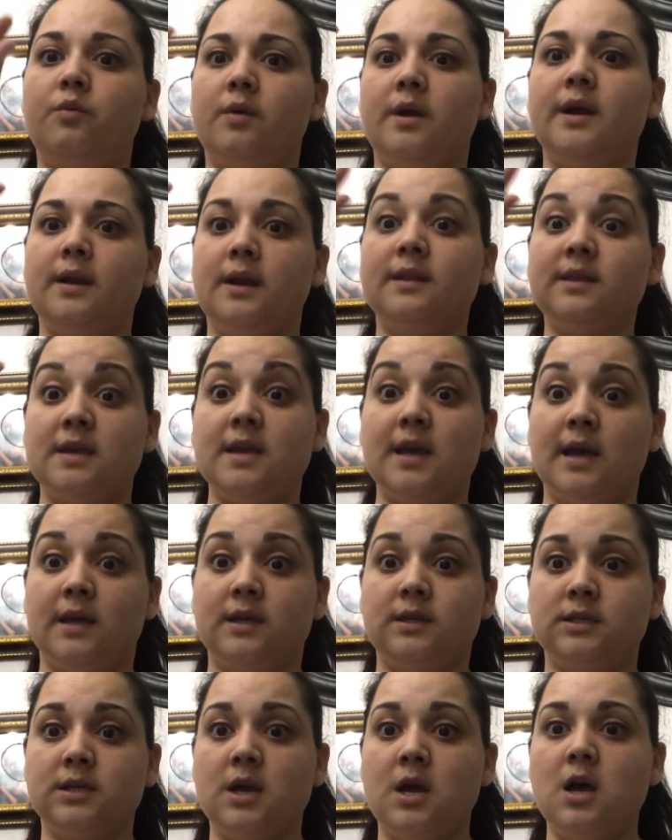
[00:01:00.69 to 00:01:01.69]
right at the
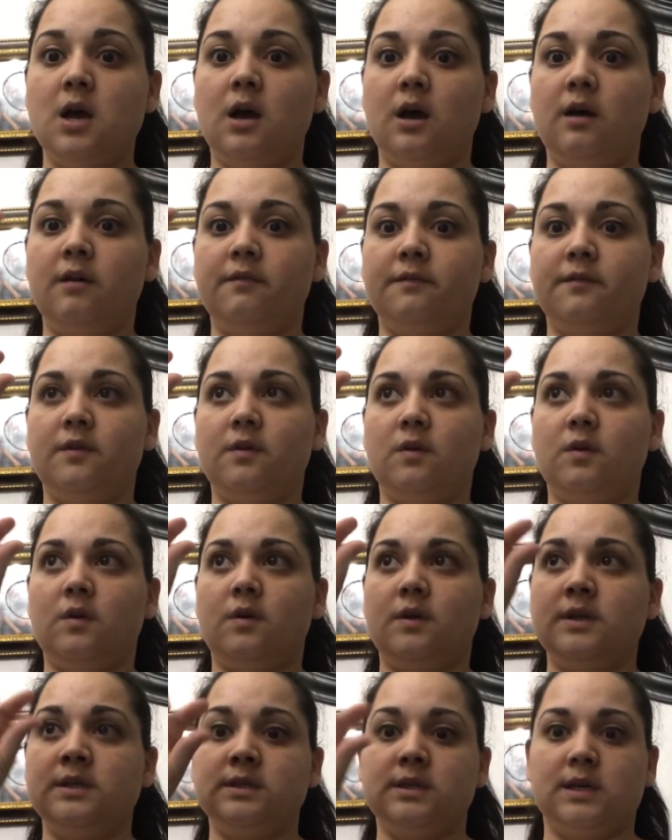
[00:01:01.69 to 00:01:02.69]
end of
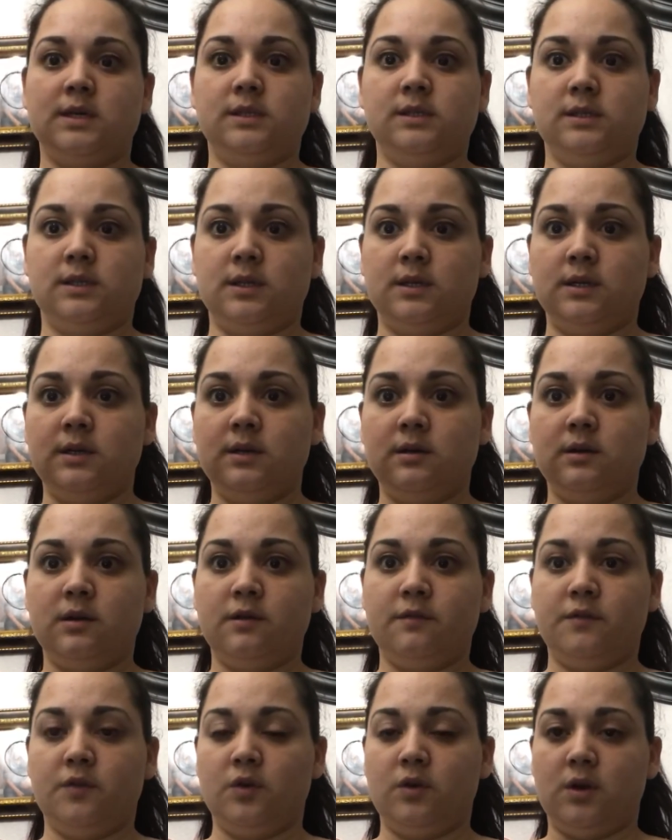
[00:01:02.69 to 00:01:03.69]
the intestine,
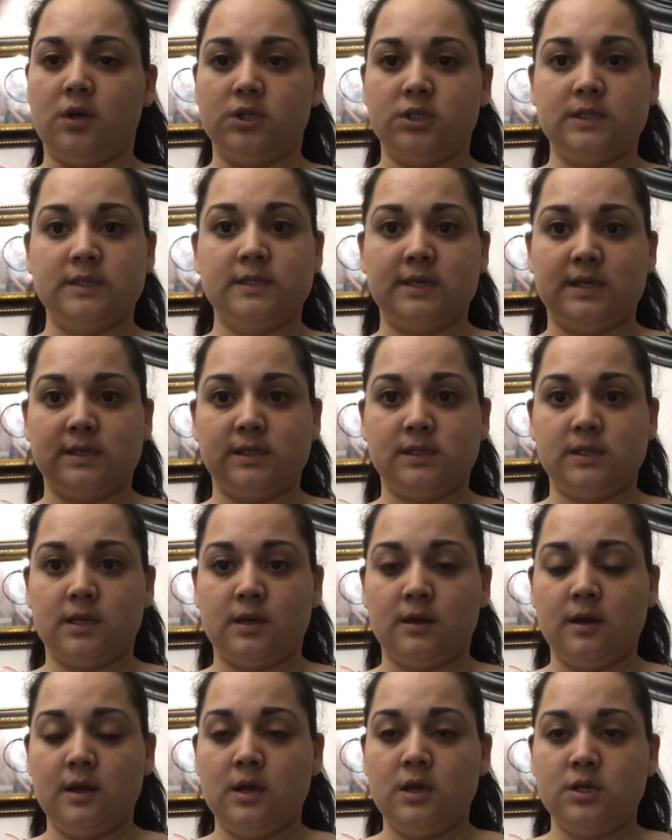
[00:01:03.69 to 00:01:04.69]
of your large
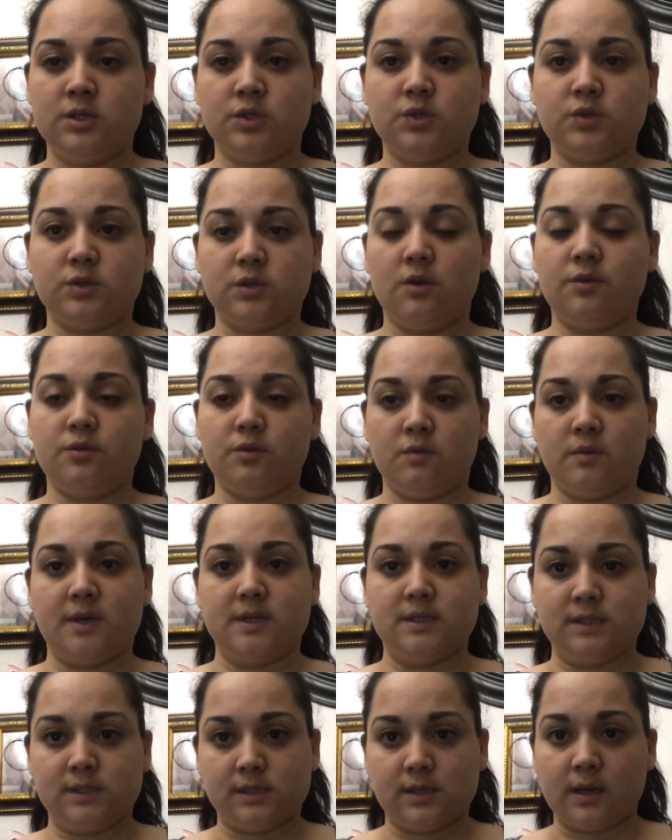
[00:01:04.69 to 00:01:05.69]
intestine. So it's on your
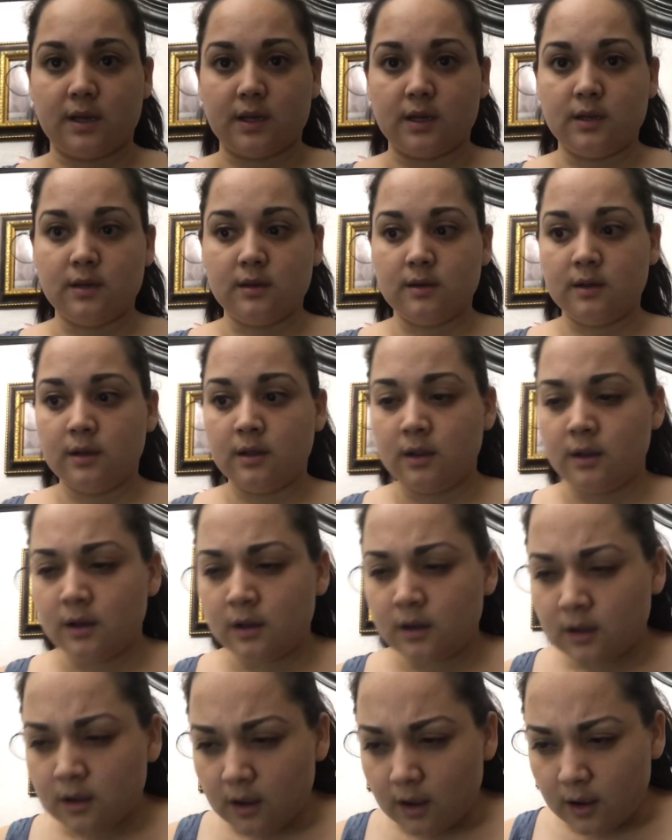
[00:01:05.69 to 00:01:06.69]
right side.
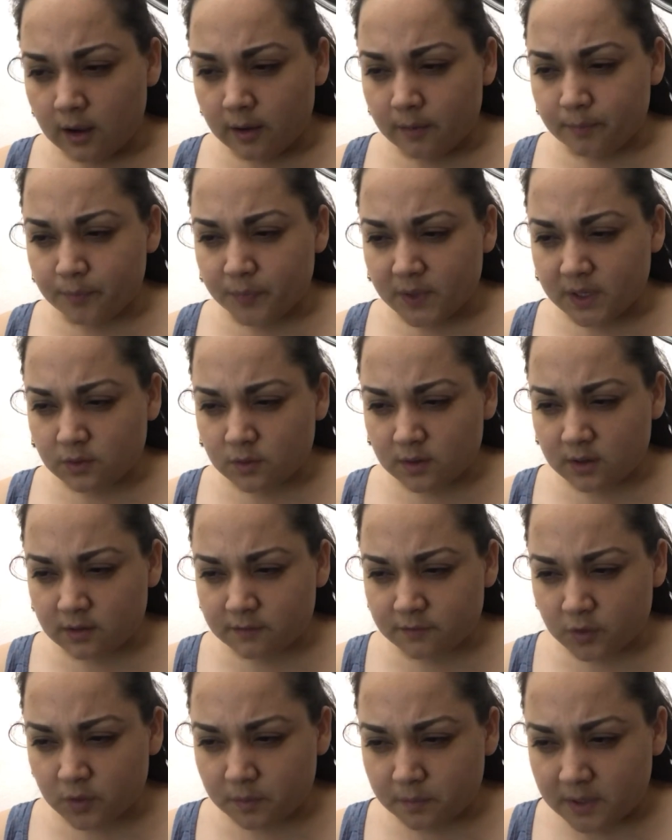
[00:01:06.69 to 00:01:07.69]
Then you
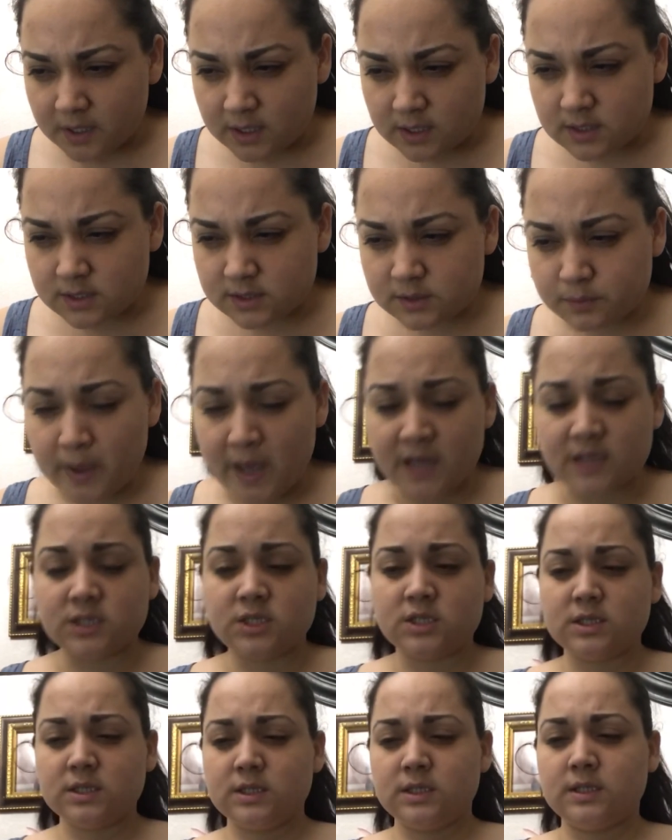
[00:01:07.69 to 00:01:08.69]
have your P's
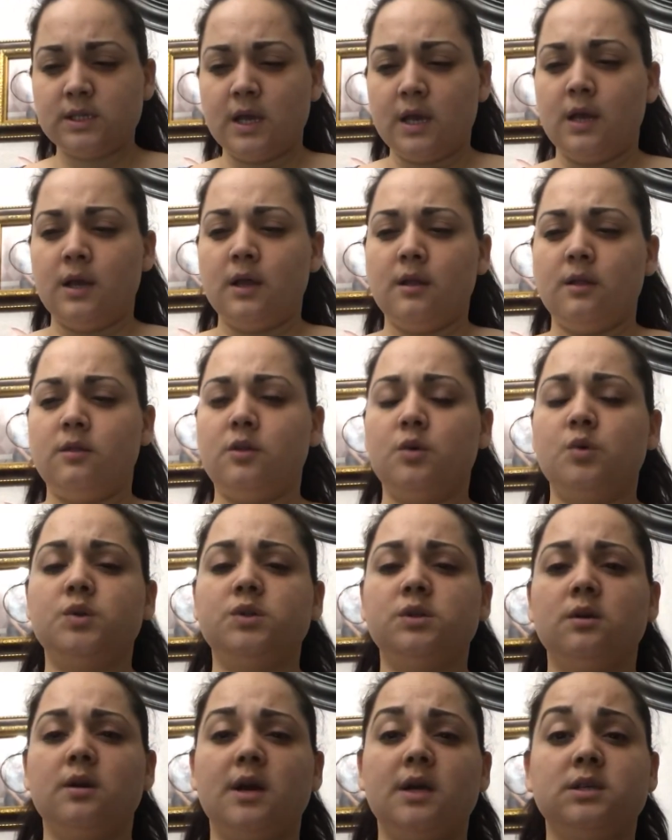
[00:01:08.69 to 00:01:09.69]
patches.
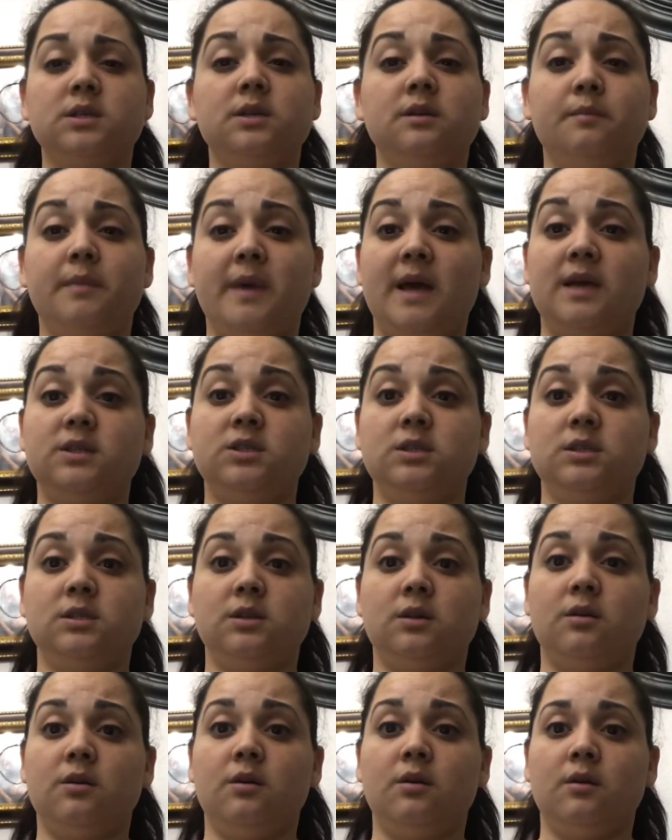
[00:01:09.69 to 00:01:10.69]
Those are actually patches
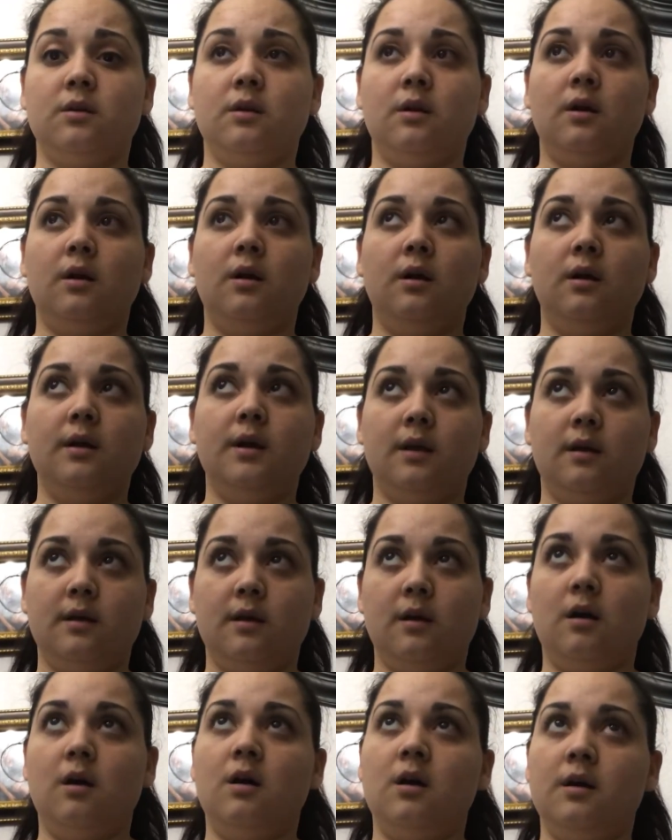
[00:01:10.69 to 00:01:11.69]
that are
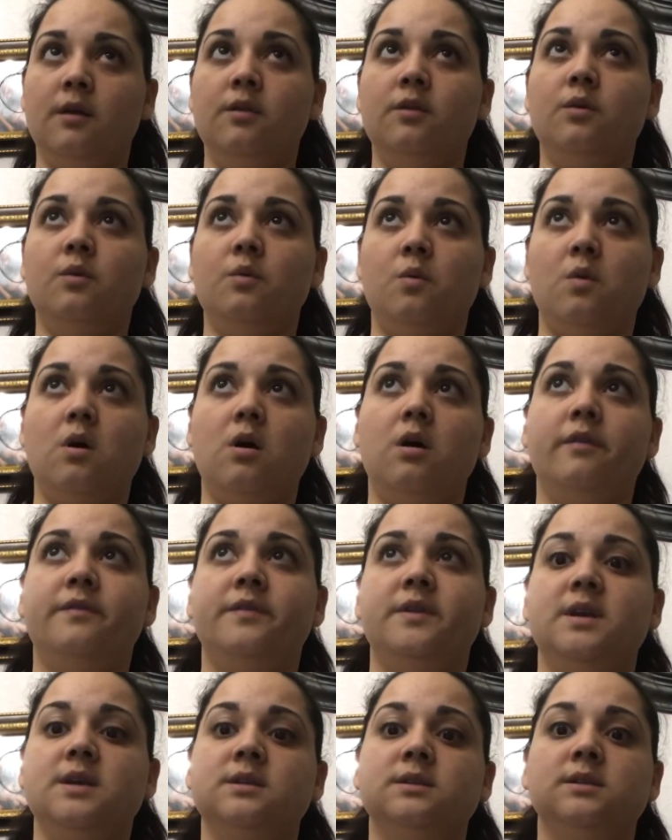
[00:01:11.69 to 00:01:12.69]
on the wall
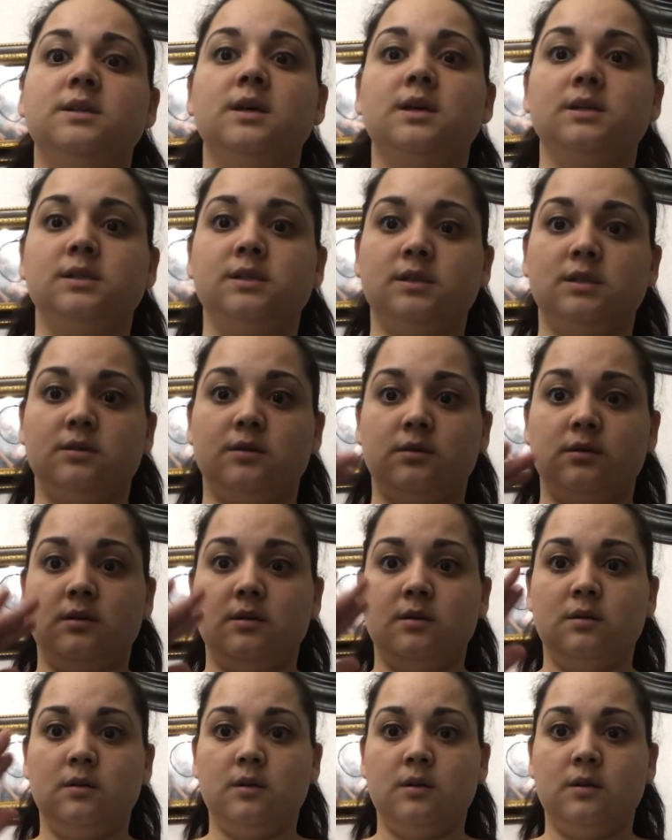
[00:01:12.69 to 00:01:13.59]
of the intestine.